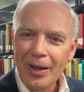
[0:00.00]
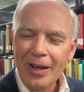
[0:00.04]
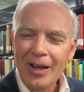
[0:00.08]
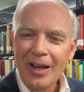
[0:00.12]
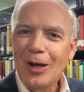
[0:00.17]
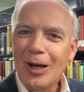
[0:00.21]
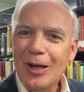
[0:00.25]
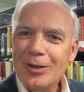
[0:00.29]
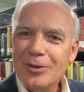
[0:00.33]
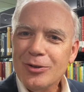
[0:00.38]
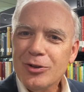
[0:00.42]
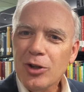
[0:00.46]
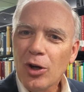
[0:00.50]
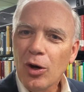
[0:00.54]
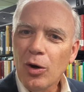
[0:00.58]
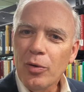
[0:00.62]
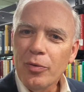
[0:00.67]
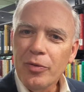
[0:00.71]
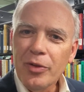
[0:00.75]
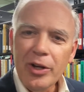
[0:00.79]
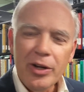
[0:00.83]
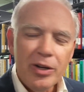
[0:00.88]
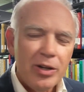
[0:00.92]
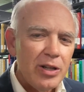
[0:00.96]
And so
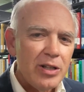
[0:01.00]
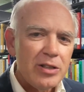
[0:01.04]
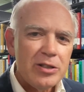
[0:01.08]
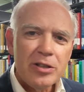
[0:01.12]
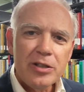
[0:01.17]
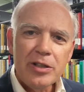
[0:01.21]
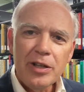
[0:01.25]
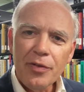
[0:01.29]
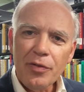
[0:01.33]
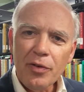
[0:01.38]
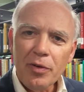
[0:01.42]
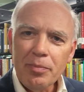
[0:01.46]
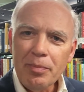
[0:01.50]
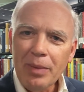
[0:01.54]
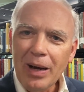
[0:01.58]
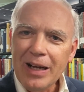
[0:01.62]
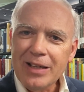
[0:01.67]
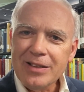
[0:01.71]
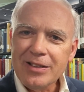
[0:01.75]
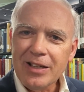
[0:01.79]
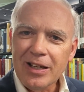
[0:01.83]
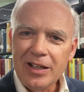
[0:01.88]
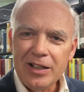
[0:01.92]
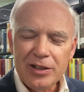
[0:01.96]
it's a different
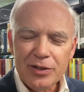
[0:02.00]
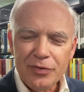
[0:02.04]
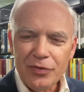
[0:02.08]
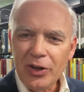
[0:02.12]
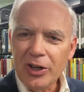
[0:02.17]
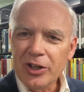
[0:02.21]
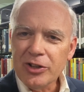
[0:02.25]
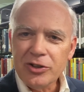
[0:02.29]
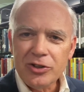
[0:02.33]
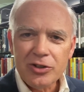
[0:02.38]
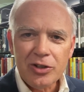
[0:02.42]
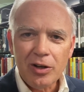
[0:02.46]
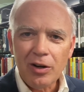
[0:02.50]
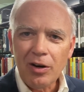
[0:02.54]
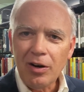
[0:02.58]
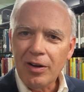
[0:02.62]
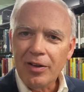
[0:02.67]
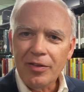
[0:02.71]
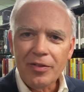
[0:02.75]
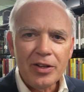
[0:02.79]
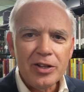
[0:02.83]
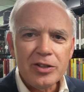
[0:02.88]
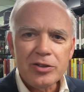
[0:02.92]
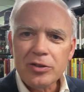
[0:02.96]
mindset, and it's very subtle,
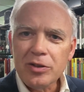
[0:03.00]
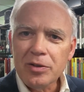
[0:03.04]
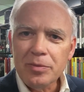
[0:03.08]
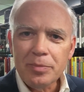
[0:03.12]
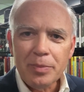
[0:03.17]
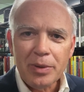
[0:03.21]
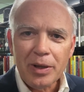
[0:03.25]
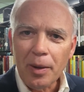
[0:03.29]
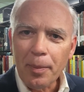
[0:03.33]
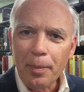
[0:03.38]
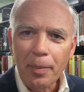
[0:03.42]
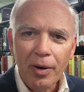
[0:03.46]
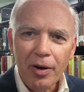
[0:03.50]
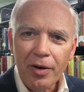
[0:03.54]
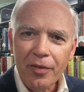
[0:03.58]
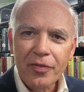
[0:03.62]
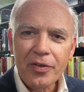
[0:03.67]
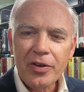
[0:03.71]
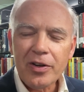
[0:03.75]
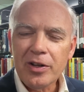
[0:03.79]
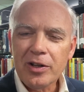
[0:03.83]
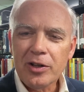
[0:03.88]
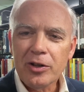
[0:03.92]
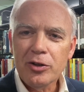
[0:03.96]
and this could be a
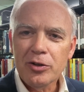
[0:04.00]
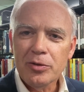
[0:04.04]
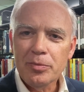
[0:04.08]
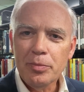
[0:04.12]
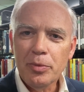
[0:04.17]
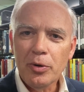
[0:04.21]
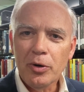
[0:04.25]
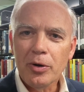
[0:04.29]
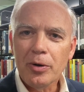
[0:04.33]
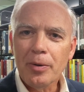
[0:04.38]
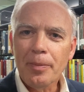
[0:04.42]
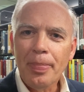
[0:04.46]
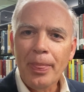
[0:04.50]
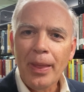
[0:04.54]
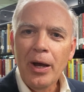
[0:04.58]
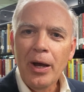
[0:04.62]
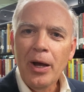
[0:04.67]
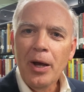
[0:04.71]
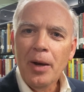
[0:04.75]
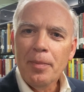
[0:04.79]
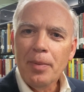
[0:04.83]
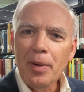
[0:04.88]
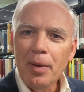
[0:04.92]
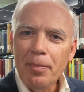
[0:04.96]
perfectly good book.
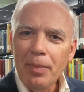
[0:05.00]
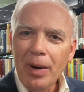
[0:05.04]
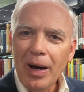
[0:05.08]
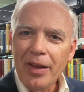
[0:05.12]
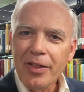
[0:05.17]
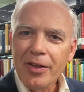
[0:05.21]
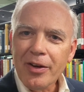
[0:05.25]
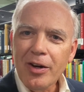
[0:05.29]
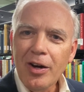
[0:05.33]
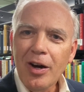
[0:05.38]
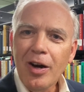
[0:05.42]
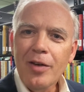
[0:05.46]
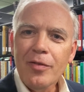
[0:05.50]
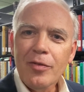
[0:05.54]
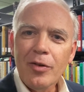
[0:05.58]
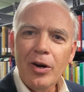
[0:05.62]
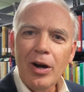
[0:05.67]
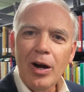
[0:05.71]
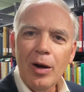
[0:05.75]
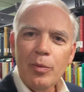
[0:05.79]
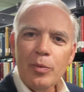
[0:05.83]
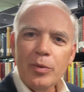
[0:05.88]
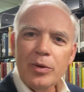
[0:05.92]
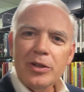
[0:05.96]
But by the cover,
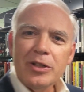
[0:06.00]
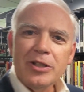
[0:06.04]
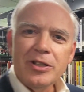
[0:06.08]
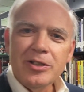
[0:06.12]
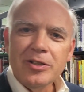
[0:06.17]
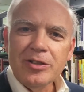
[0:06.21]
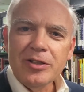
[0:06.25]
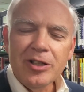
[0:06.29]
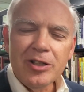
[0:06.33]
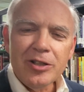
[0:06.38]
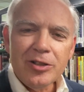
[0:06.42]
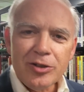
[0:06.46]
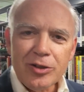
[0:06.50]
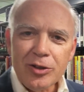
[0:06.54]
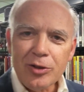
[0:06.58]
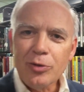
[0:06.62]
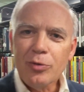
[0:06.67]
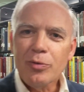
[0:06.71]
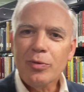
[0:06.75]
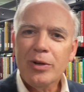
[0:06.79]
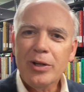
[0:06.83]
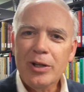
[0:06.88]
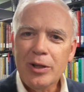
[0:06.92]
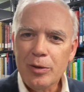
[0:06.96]
I would
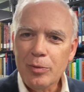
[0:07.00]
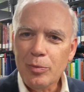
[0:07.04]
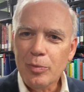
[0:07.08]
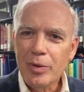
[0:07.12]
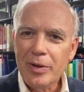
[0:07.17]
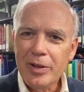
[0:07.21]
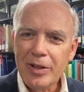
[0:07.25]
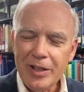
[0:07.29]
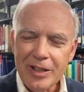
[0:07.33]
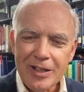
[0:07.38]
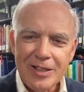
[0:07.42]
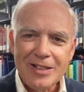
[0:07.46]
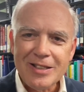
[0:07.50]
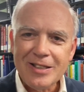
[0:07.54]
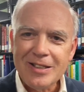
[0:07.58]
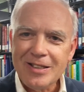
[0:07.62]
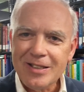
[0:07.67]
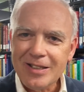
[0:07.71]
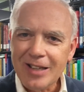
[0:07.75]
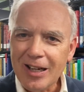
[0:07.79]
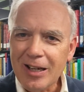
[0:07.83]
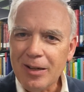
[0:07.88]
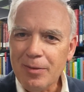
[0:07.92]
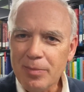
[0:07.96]
disagree with the
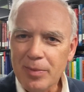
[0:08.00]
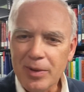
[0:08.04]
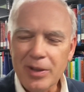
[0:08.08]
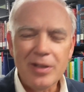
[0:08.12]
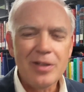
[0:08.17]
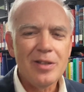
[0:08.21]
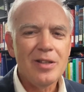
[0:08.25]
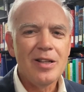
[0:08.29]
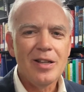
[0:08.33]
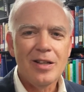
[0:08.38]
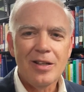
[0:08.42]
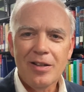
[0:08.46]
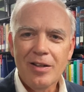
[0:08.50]
statement that,